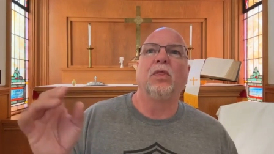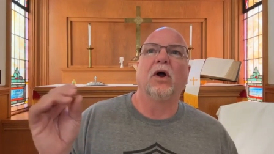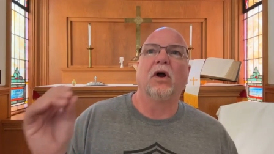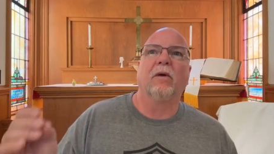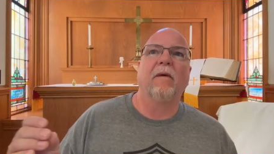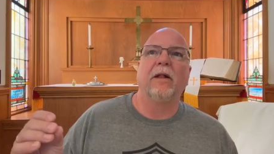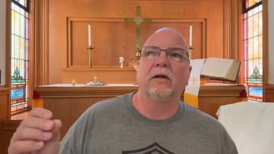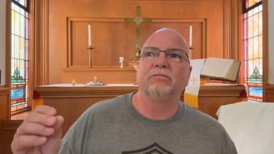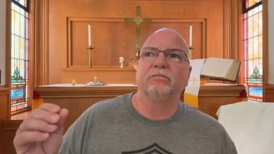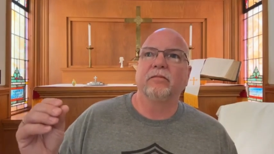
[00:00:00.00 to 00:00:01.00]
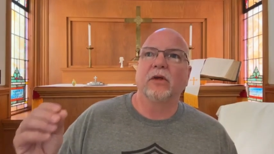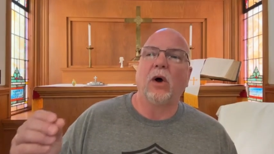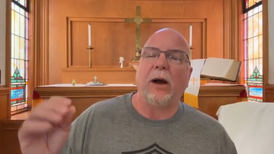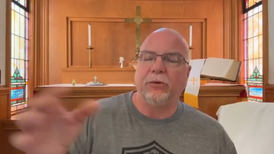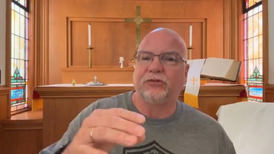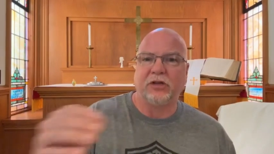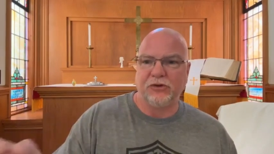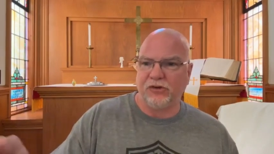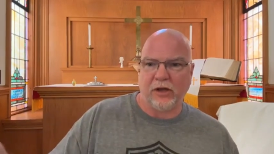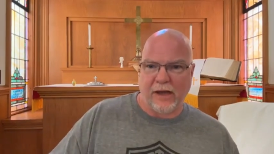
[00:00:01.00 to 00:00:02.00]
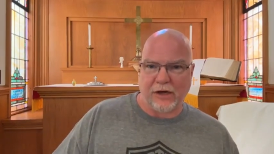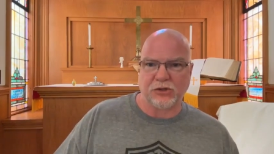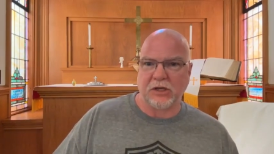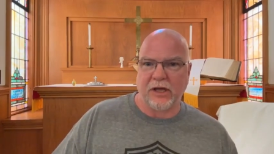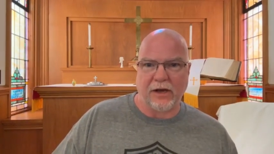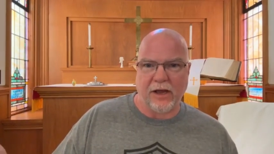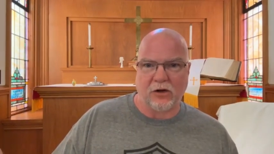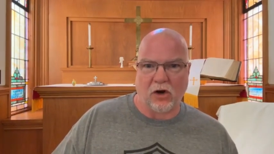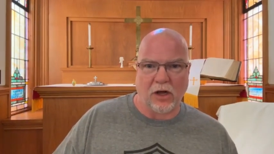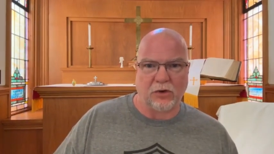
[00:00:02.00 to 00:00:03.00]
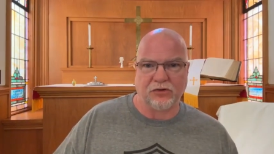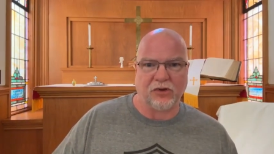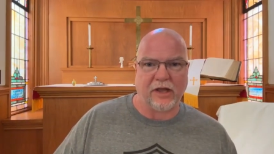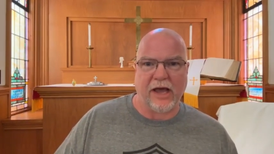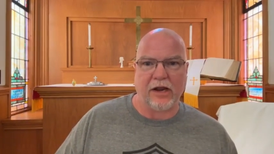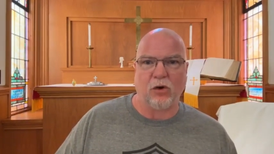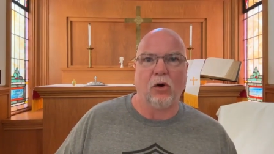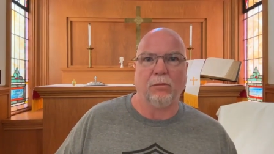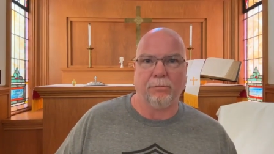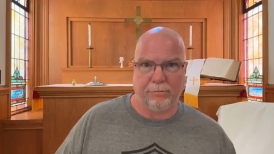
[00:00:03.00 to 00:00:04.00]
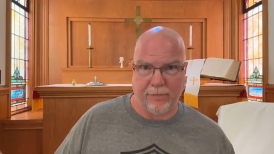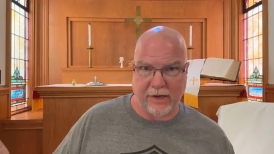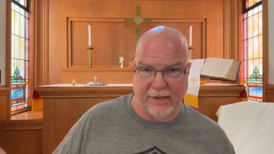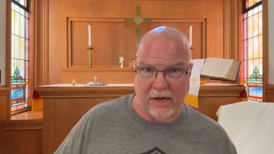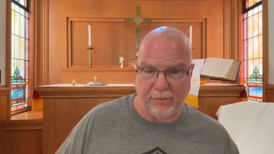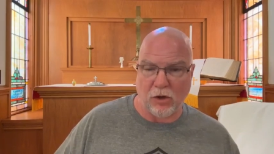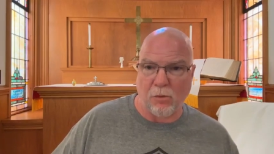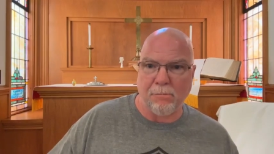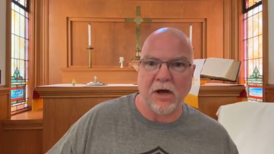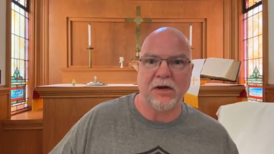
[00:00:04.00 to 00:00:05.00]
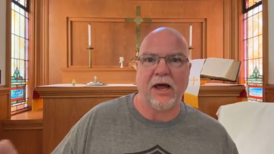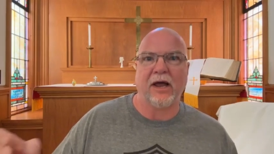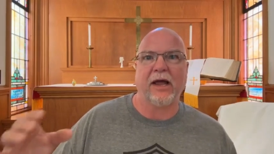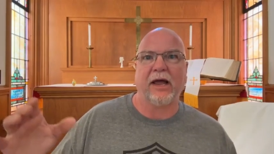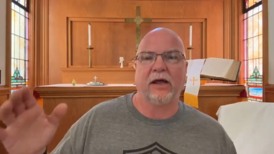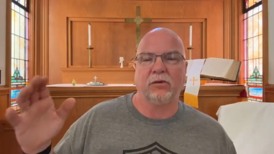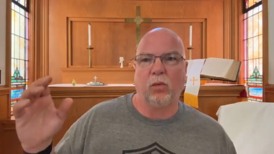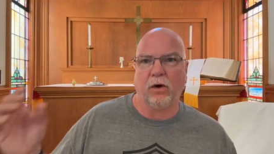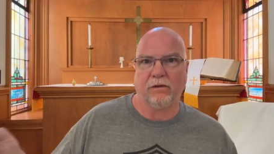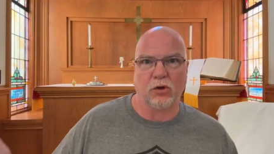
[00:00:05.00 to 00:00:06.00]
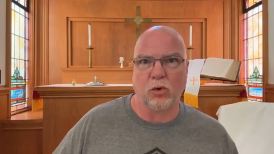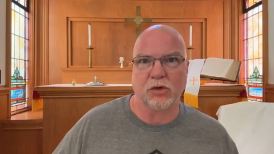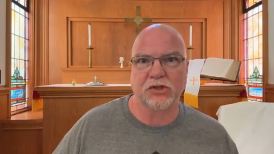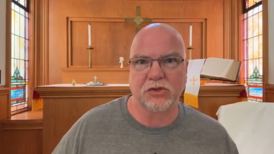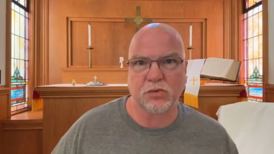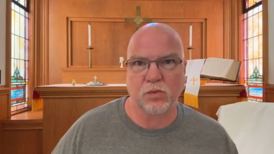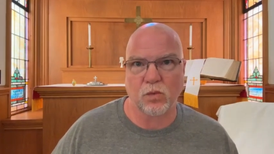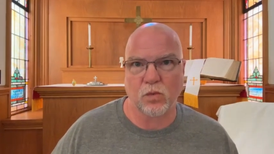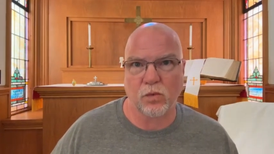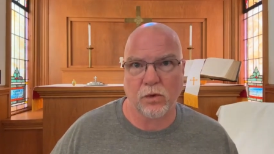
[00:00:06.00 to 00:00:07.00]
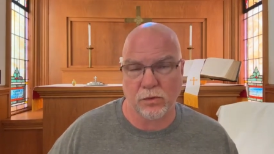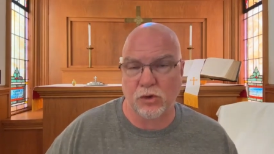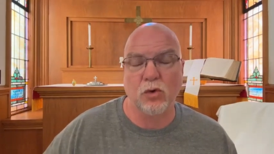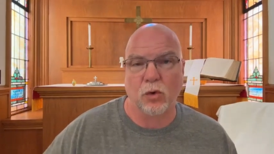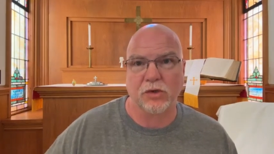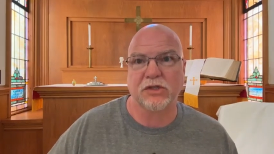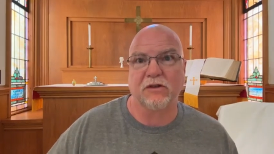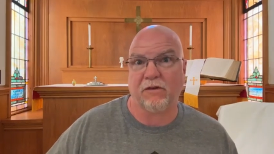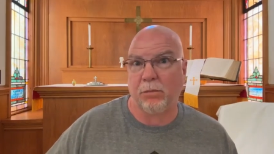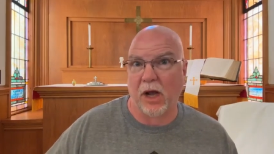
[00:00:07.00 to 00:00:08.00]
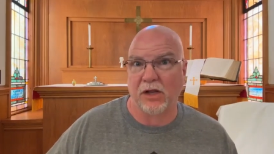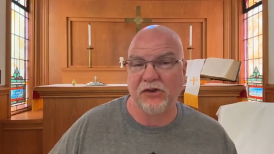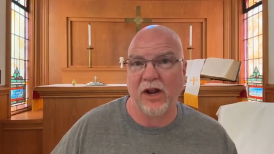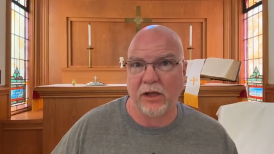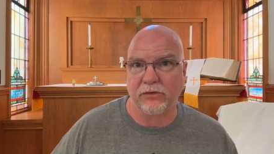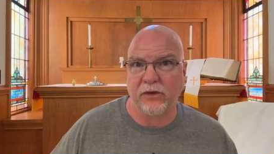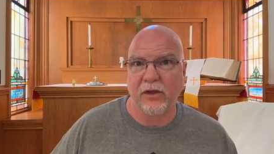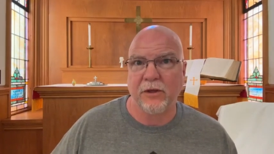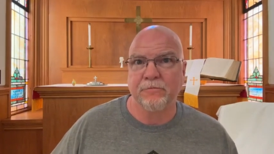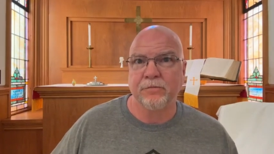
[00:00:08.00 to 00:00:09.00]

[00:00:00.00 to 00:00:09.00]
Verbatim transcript: there, I was teaching actually at, at Carlisle Christian Academy on, Academy on Monday, and one of the courses, there were two courses of apologetics.